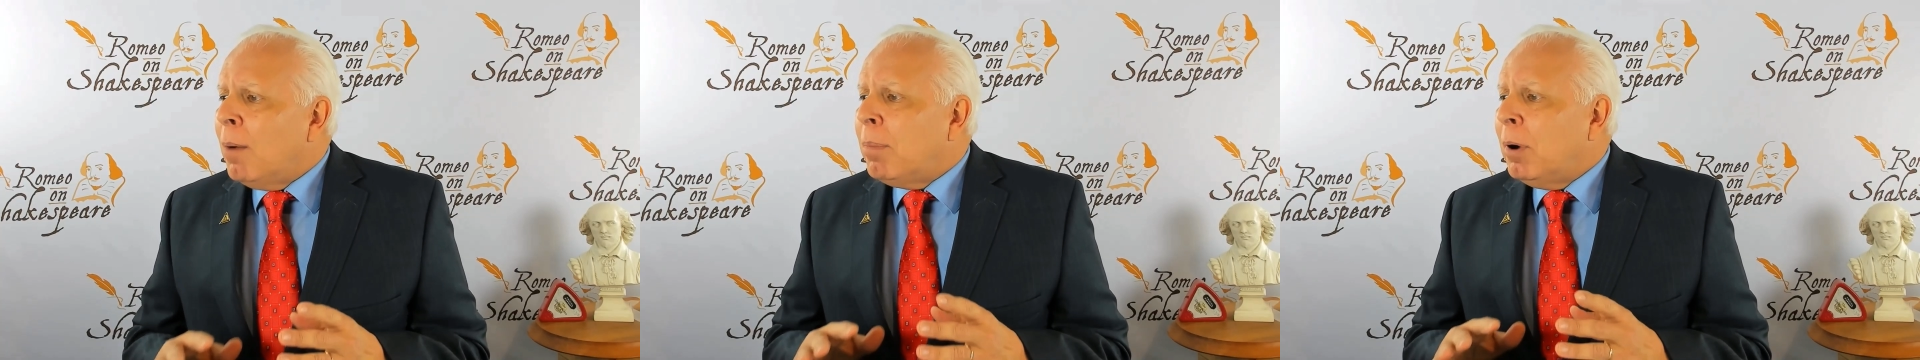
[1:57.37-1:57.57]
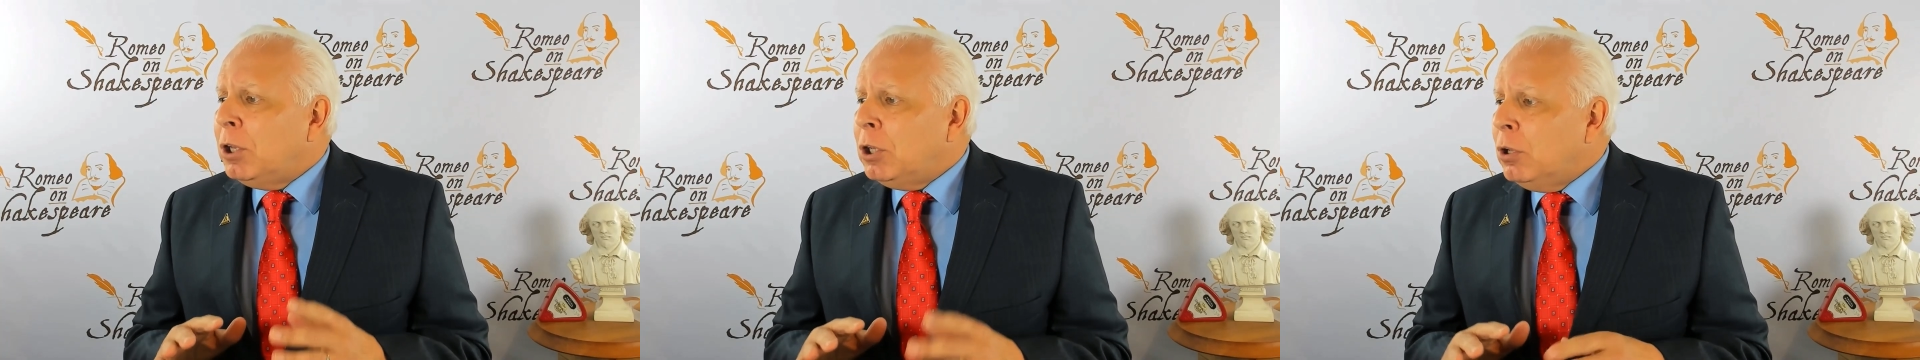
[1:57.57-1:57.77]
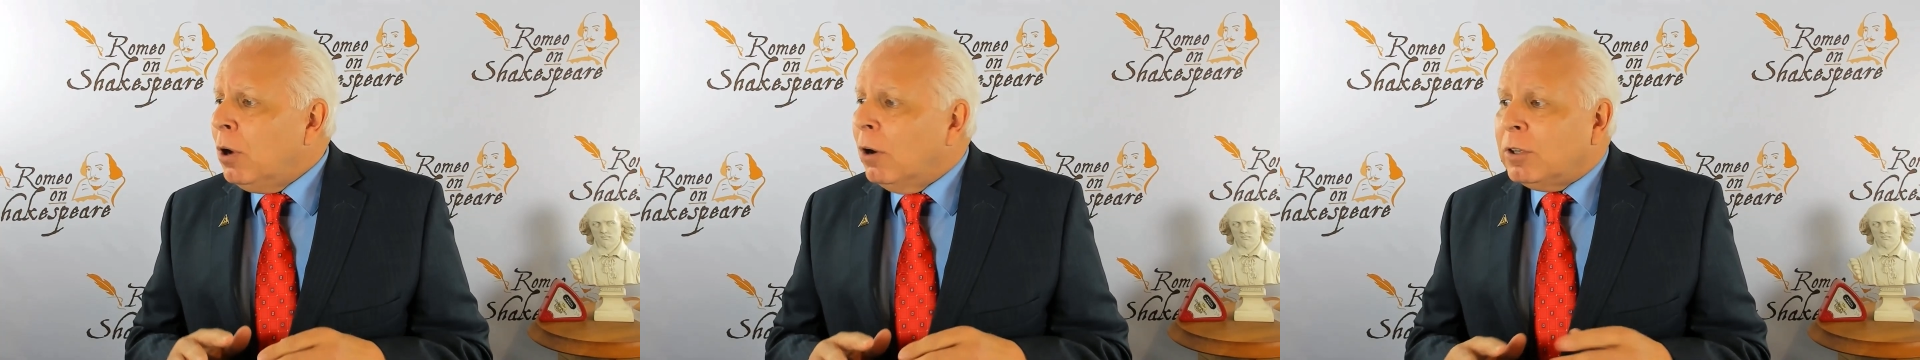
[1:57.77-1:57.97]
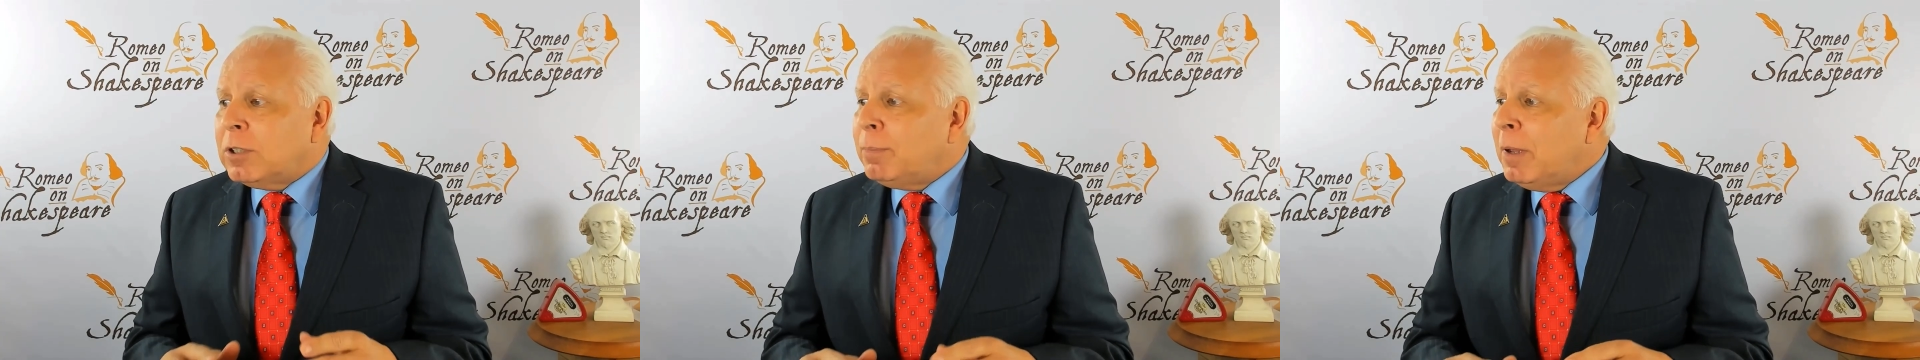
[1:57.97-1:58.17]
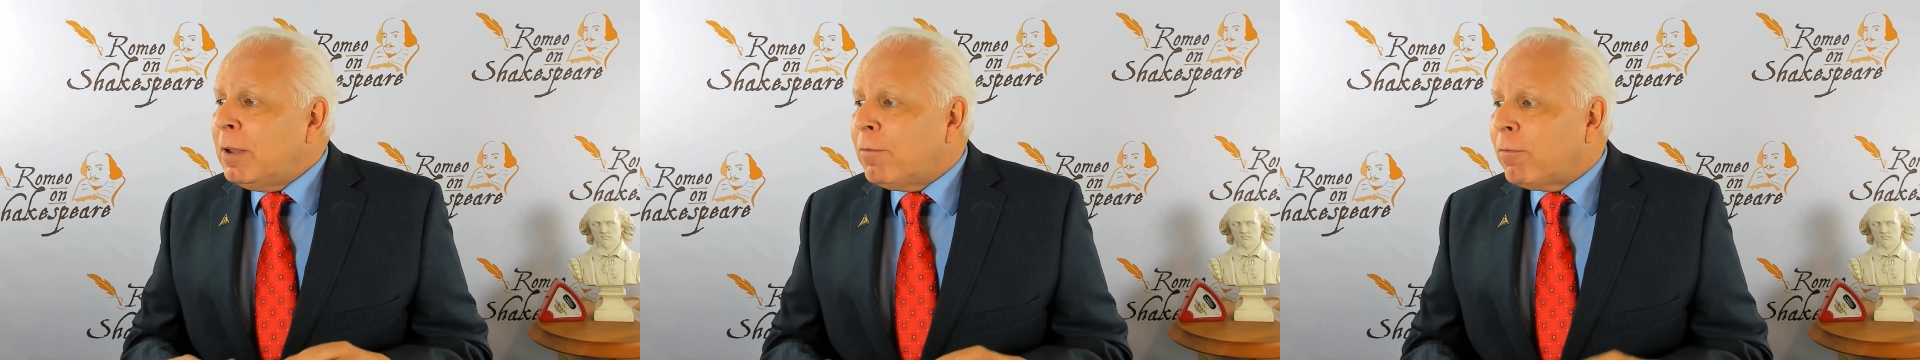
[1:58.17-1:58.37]
But you don't
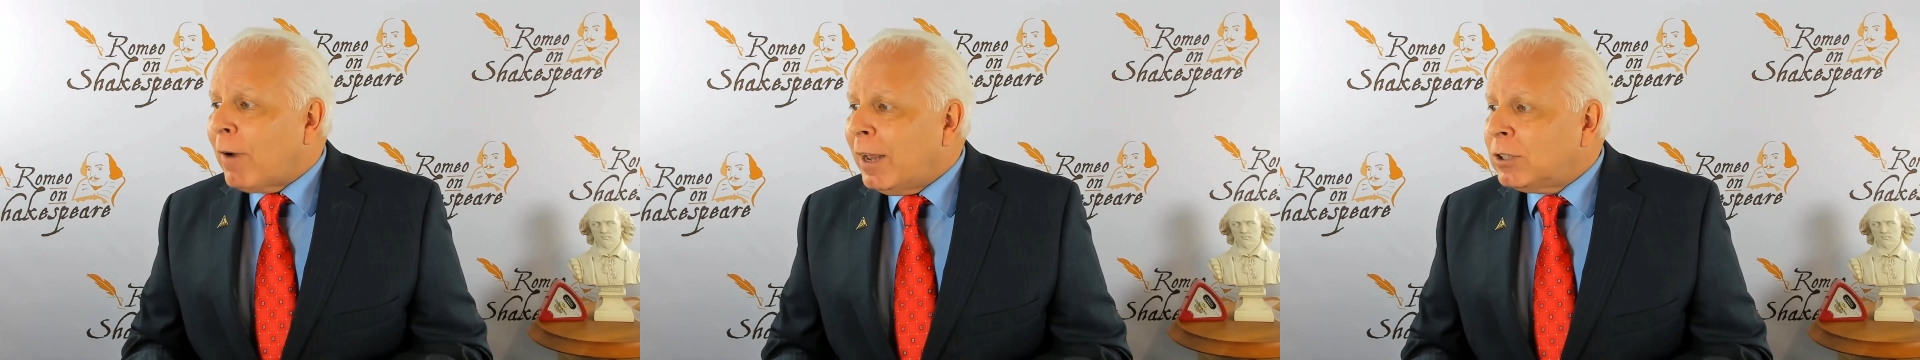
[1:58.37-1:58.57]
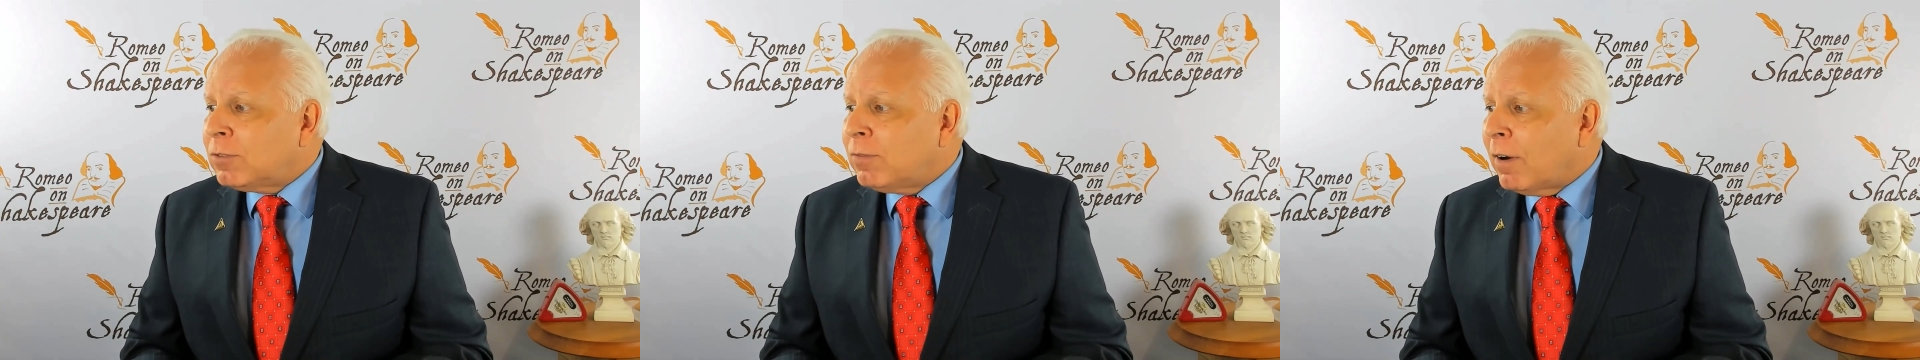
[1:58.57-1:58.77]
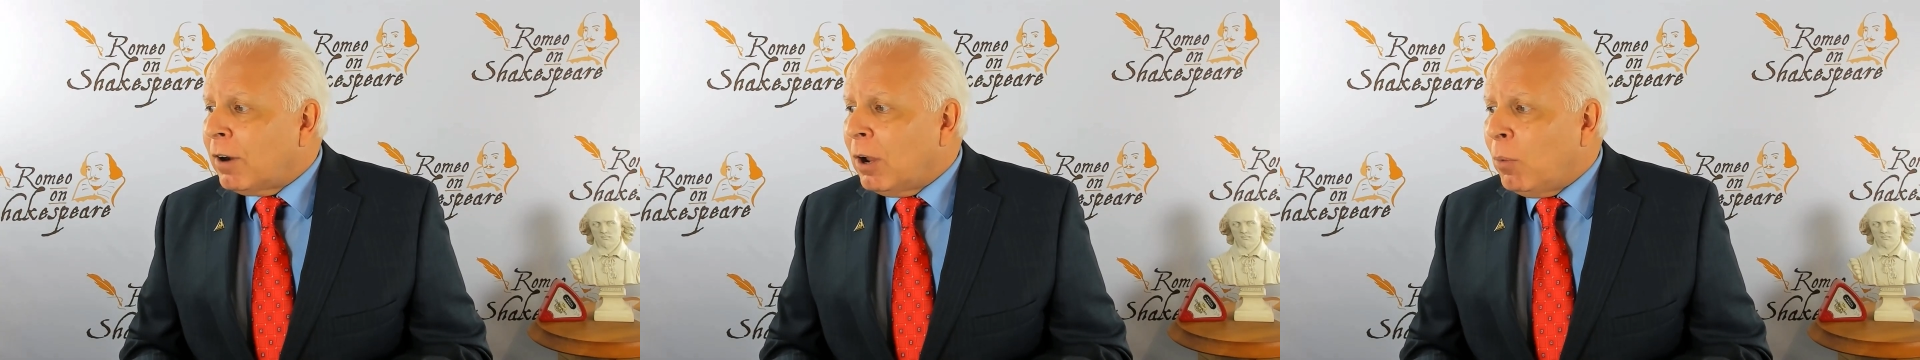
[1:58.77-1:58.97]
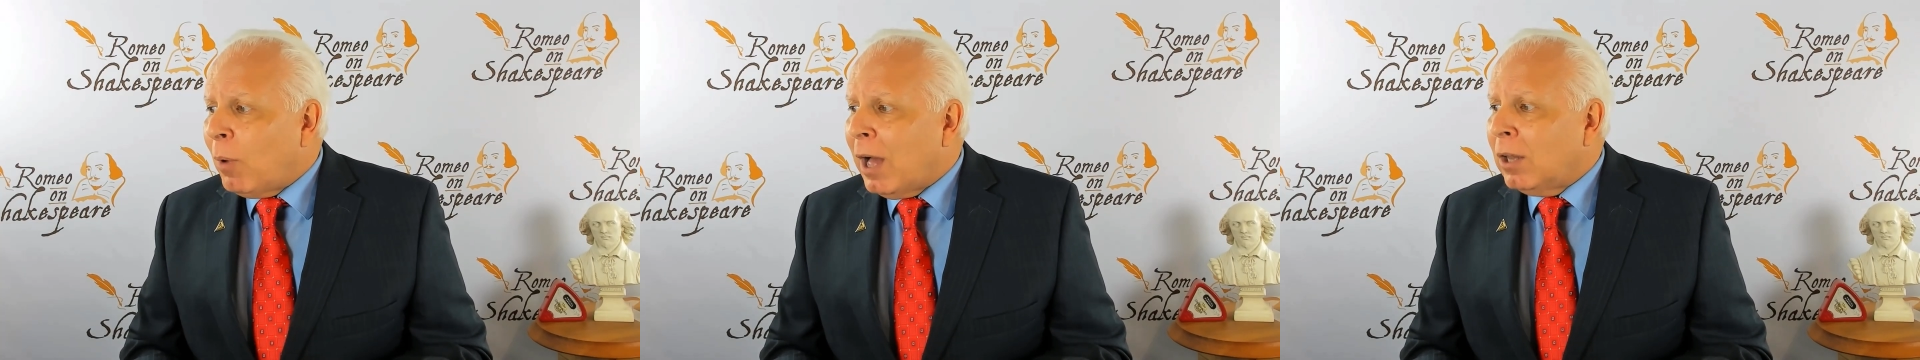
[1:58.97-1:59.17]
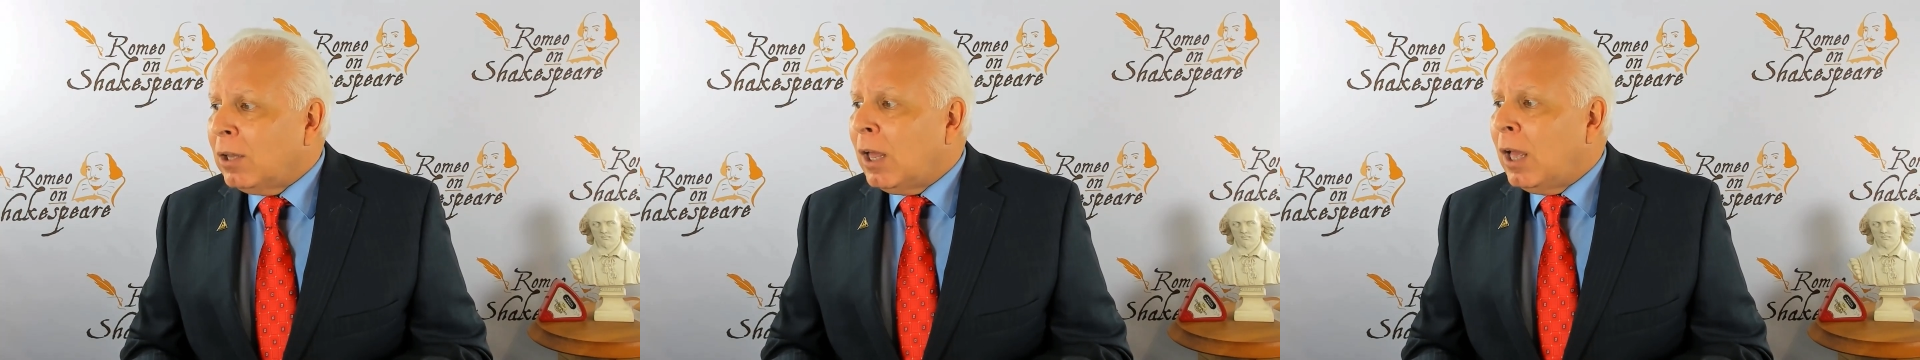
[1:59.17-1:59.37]
speak French very
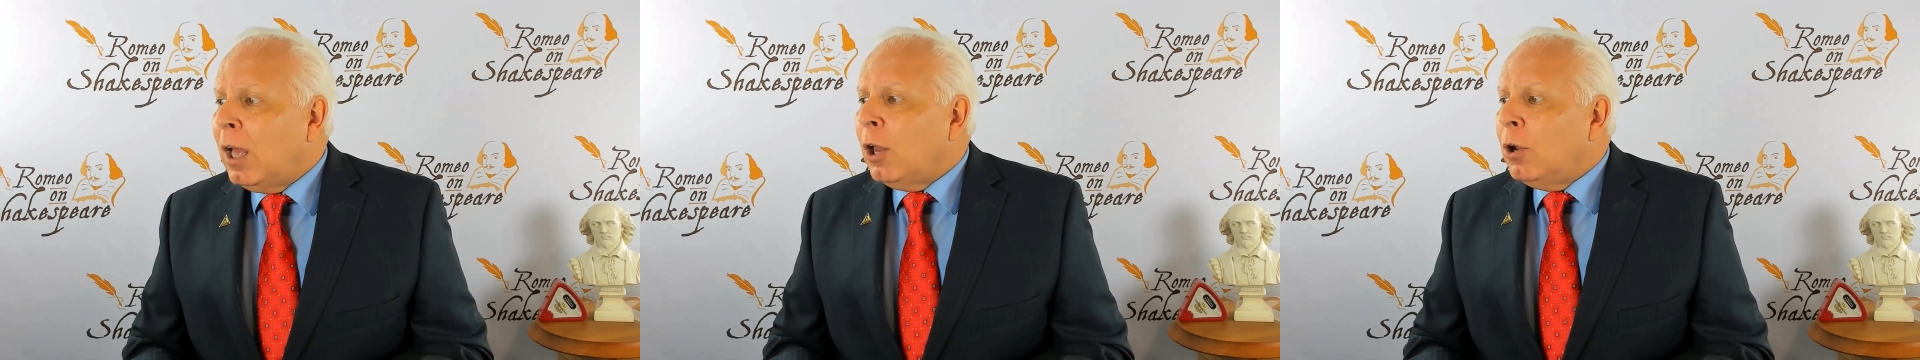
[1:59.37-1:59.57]
well,